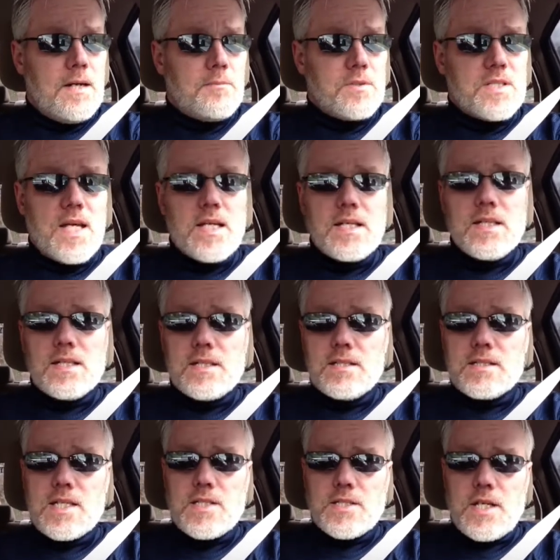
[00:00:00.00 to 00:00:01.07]
Second
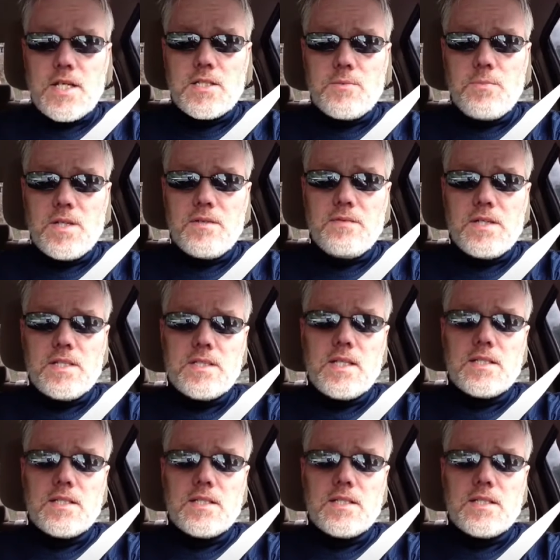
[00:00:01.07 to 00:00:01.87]
is education benefits.